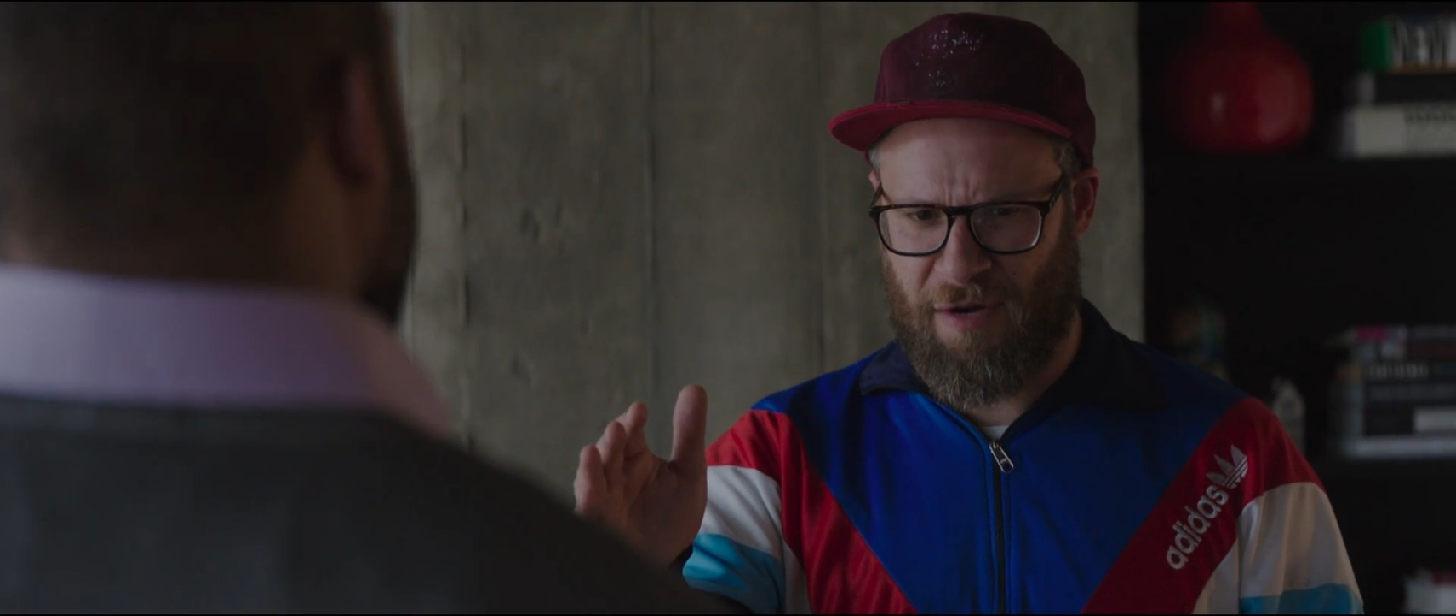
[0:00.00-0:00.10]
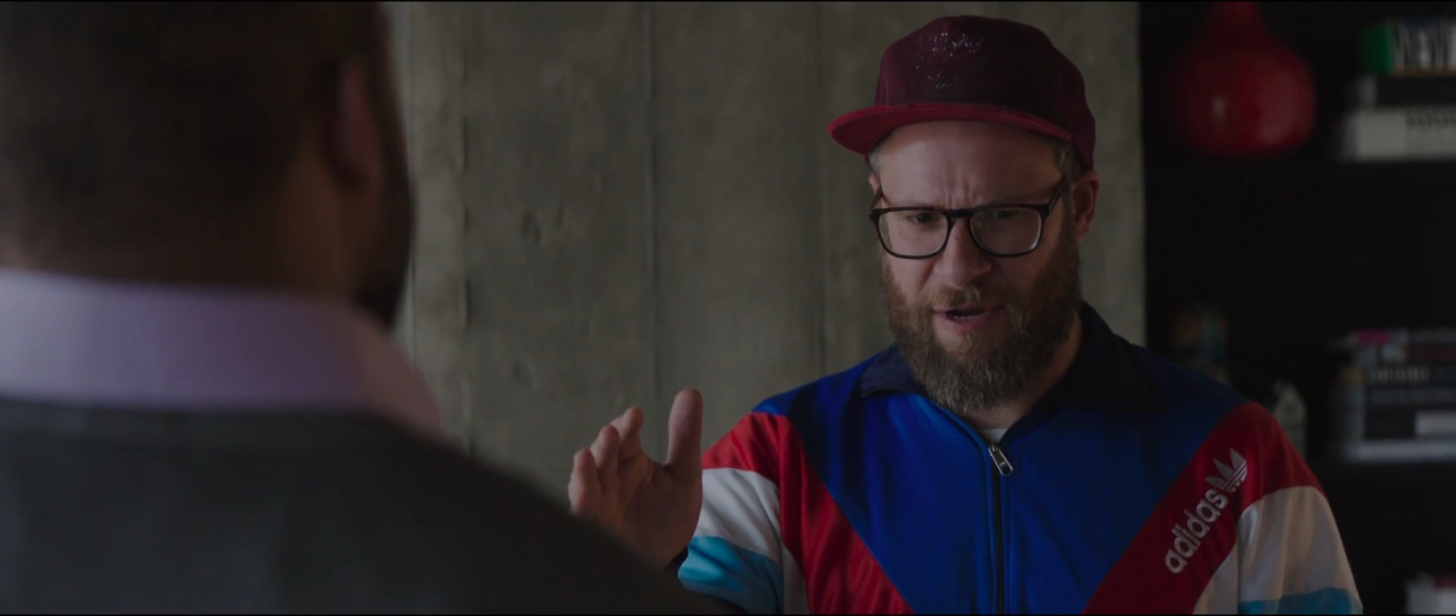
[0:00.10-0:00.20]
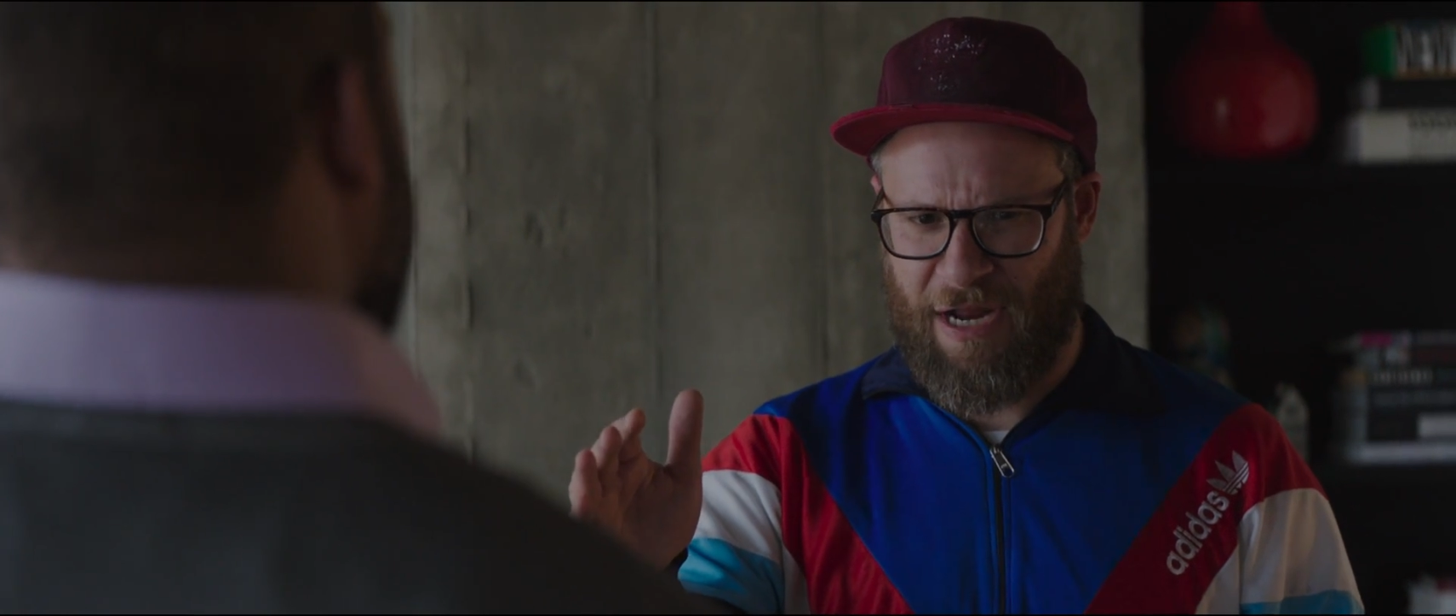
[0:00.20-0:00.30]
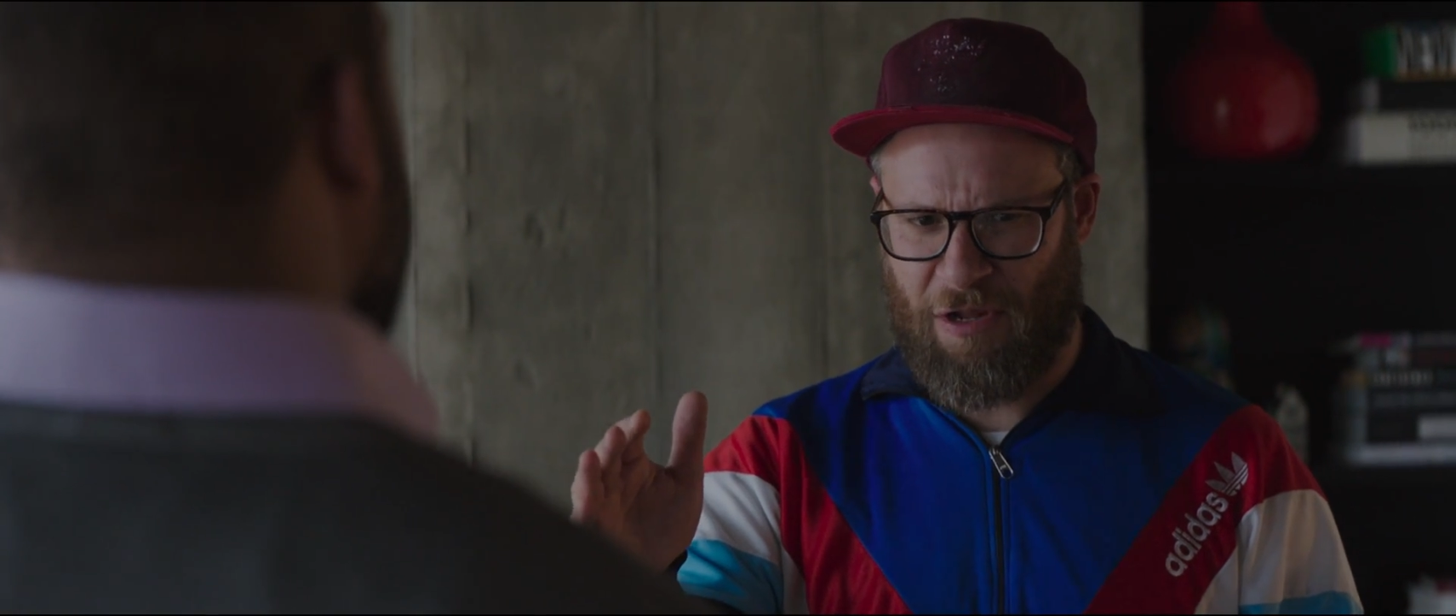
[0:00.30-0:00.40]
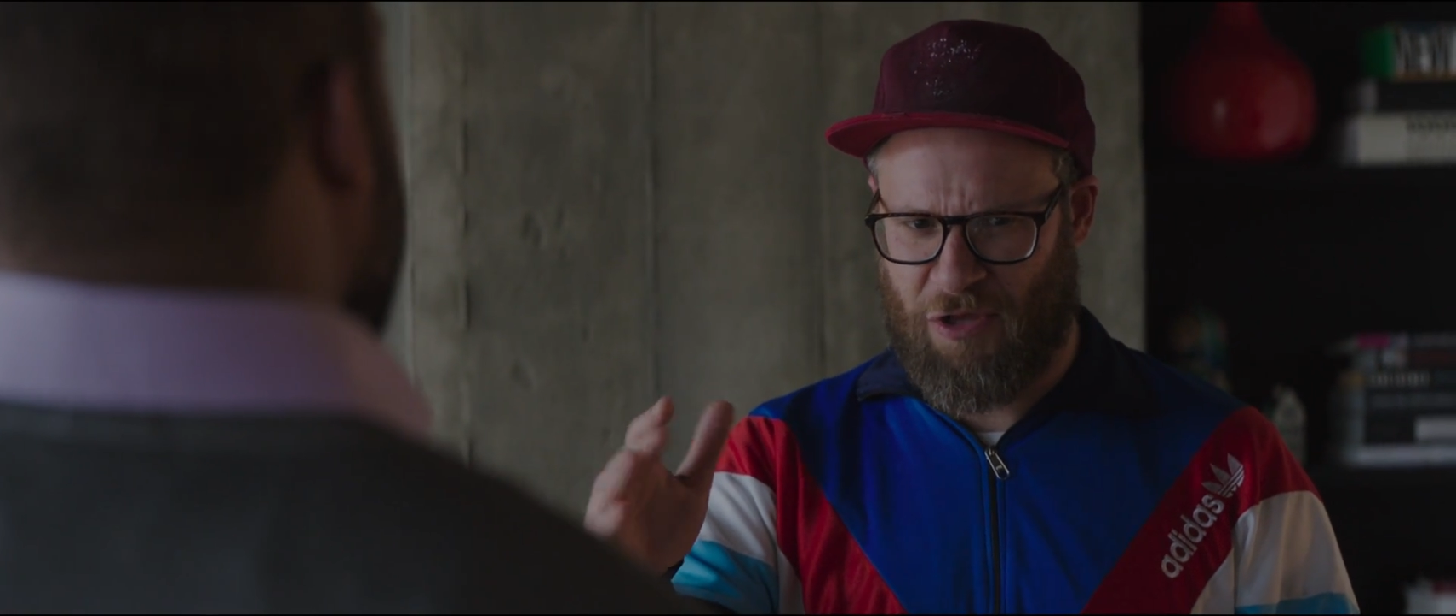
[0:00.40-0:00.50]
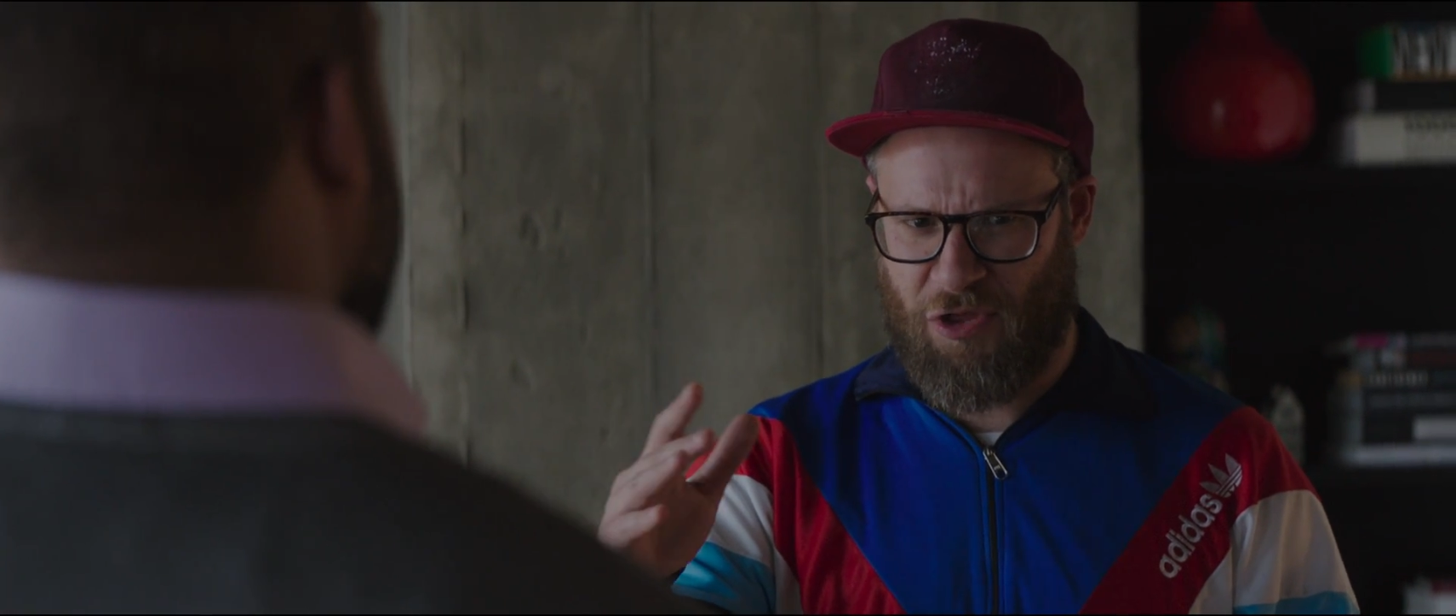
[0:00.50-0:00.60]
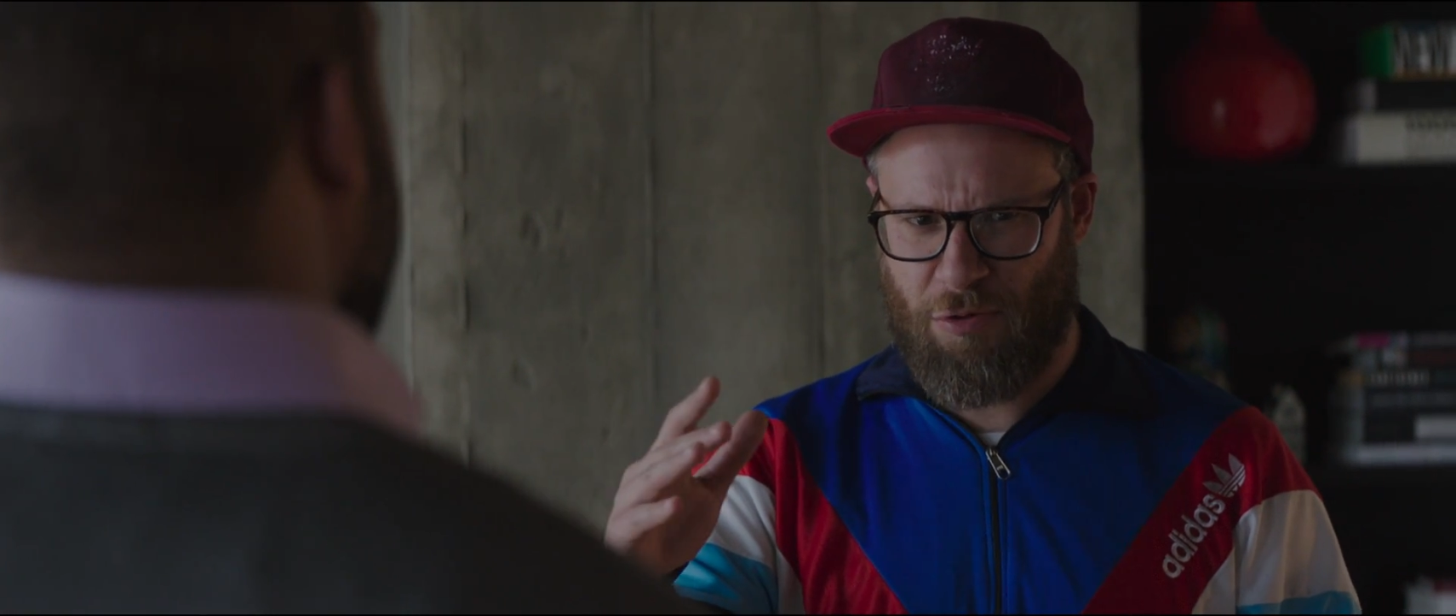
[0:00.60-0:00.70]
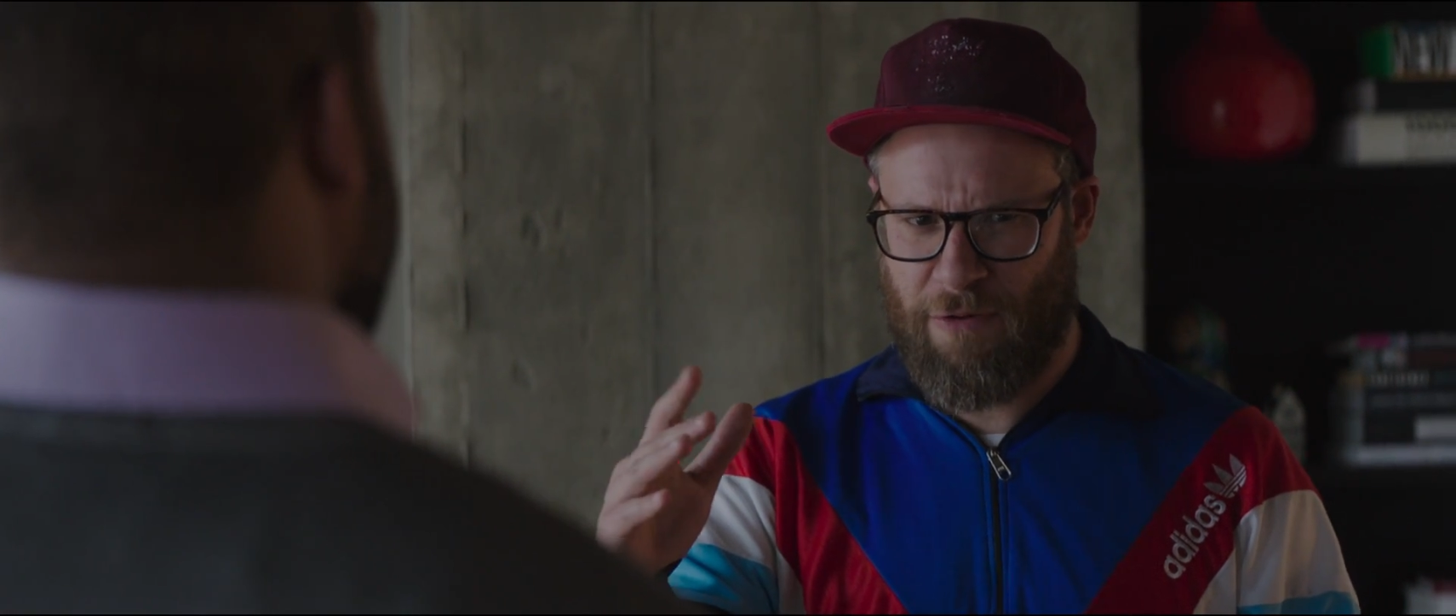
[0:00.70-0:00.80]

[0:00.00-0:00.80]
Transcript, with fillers: about how like the